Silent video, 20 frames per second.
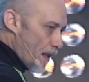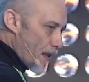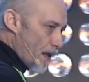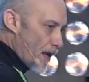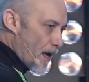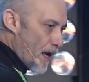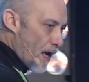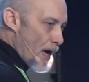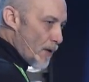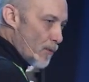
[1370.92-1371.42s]

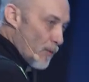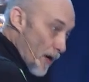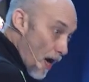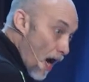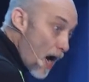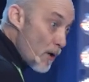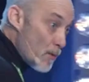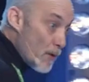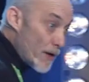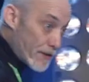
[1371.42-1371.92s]
And when I
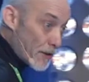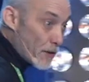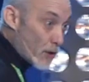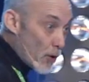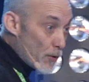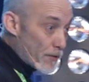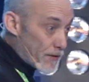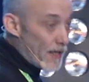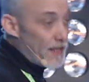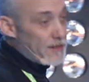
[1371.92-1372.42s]
went to go
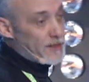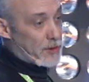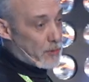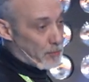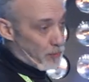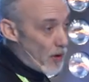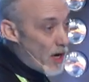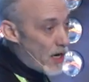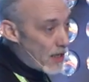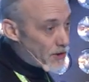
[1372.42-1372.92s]
test the
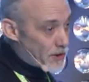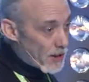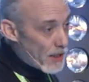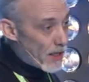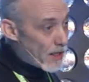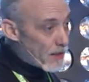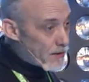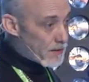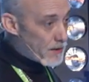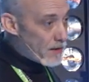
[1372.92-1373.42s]
project,